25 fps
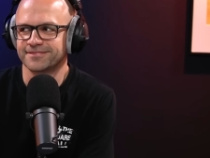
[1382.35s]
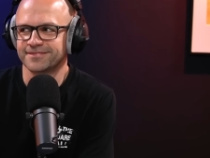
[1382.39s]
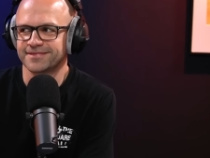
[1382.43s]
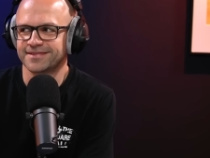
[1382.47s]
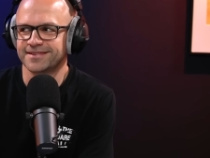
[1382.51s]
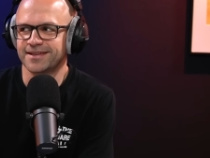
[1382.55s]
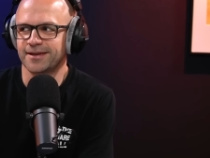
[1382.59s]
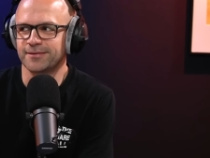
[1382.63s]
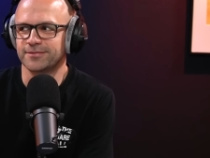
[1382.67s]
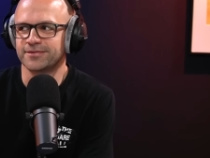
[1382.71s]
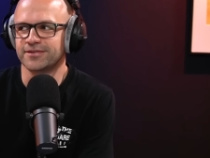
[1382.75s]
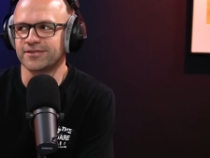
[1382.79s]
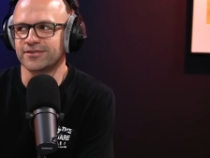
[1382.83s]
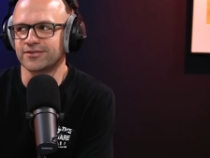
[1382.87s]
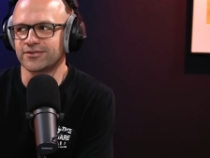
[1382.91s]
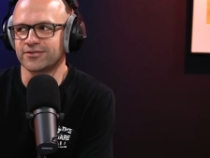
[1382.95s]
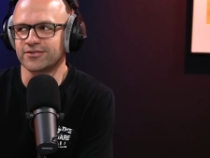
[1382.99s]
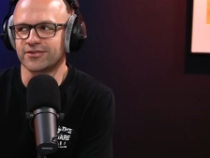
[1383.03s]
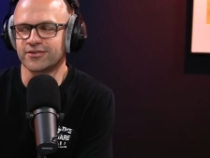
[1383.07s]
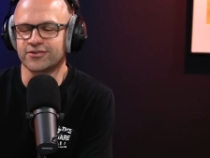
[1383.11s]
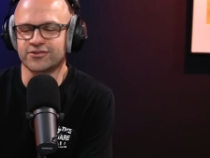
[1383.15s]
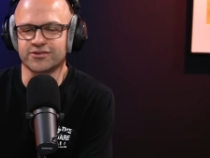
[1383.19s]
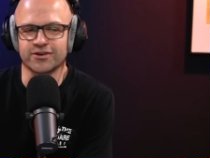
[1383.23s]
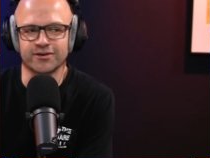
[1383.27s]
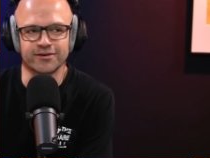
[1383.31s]
In no, terms of the, yeah.
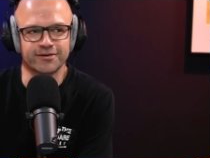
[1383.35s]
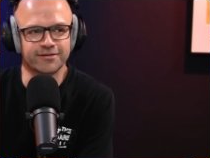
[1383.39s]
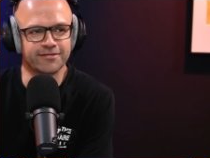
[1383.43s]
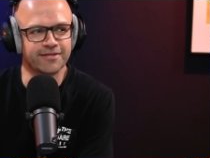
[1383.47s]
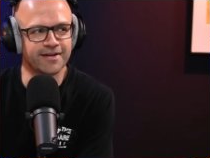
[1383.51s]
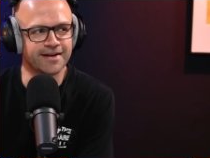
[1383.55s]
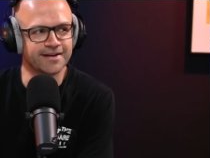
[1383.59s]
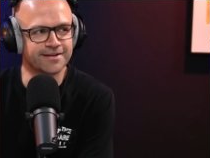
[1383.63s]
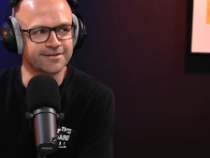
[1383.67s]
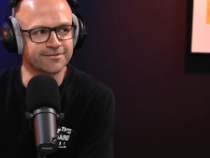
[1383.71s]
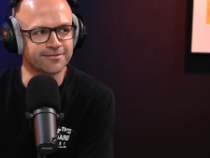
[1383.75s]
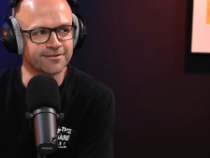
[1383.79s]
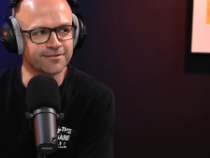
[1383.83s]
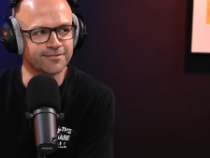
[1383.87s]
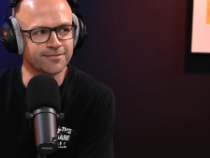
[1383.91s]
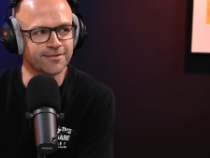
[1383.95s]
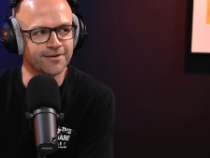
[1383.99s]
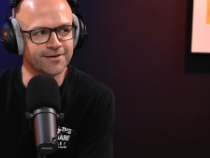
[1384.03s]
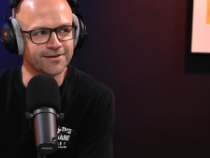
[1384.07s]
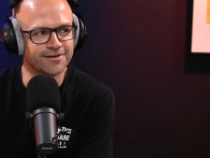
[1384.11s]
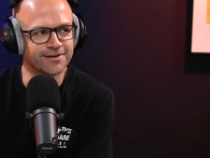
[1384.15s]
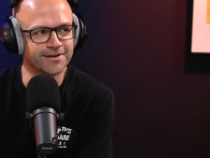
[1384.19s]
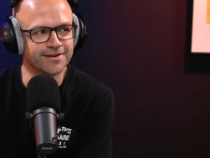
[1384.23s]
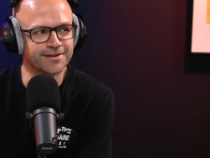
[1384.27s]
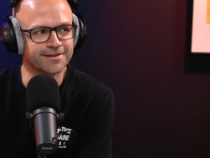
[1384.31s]
just the shock factor of yeah,
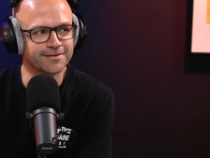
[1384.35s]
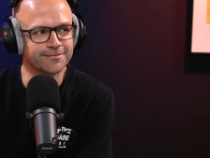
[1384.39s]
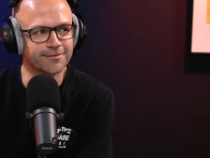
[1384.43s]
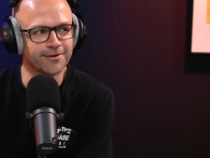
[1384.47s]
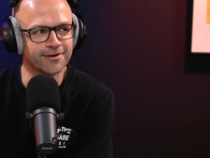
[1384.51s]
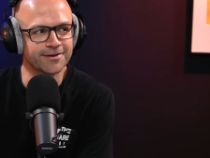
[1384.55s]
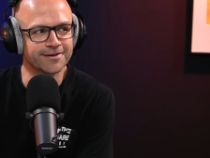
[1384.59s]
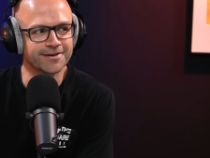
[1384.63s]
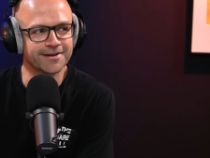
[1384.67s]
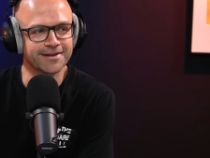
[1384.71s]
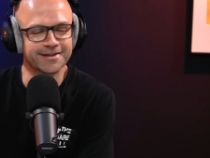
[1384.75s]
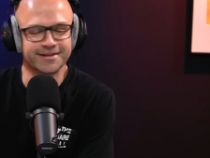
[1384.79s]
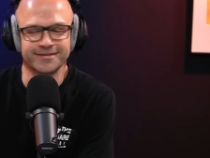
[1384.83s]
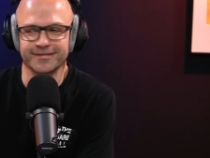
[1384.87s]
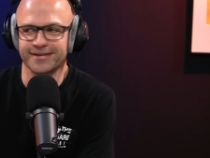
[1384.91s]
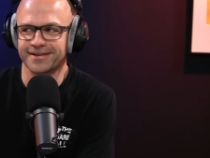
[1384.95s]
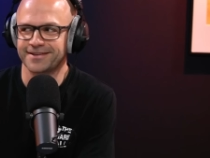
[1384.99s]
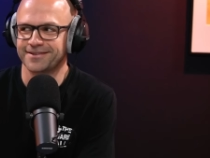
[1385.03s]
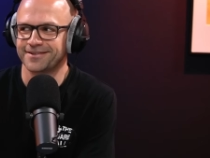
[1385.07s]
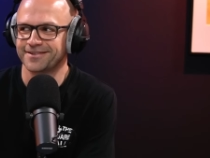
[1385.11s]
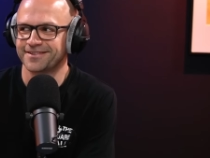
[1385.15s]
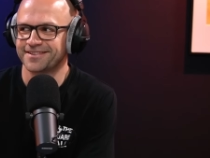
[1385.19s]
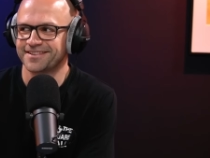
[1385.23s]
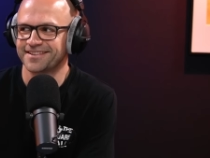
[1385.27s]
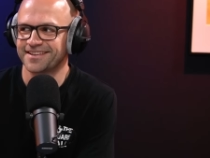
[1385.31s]
what on, yeah, earth, what on earth have I
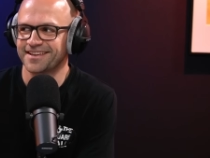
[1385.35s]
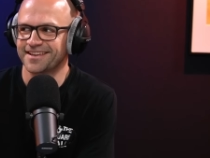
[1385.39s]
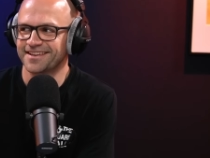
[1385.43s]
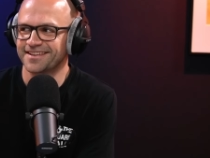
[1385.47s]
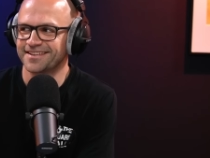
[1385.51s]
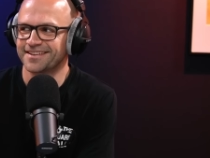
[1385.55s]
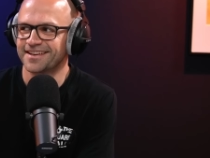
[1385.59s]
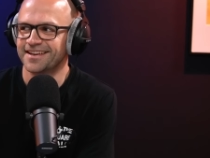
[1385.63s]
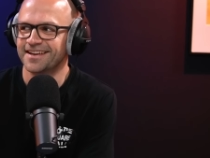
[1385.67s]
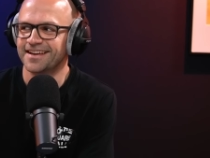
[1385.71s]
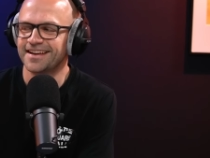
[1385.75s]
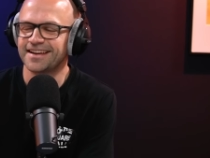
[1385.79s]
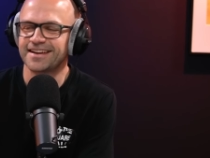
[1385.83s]
just seen?